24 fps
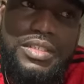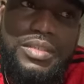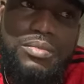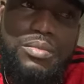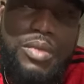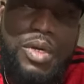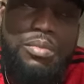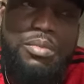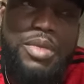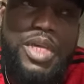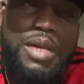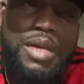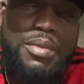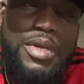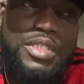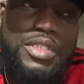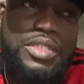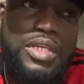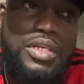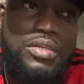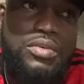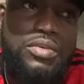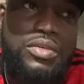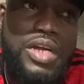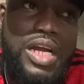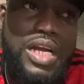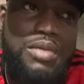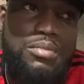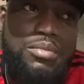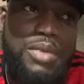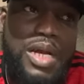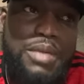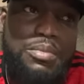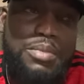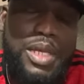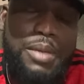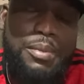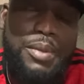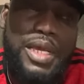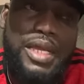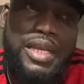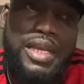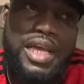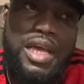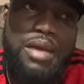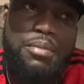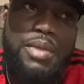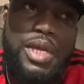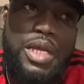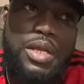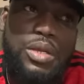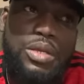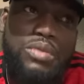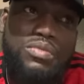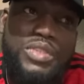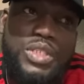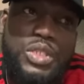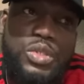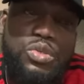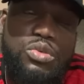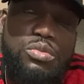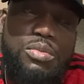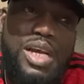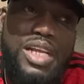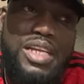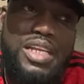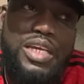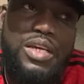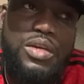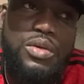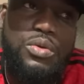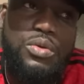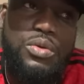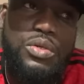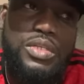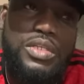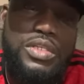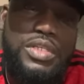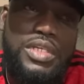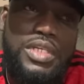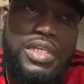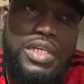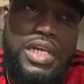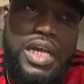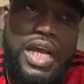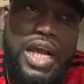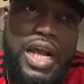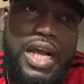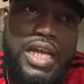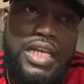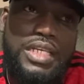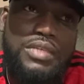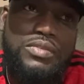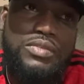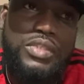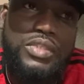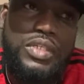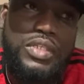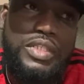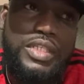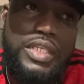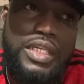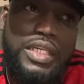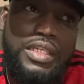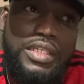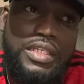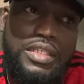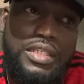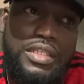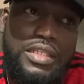But maybe something wrong, man. Maybe you not make love to you, man, then good. Or them something there.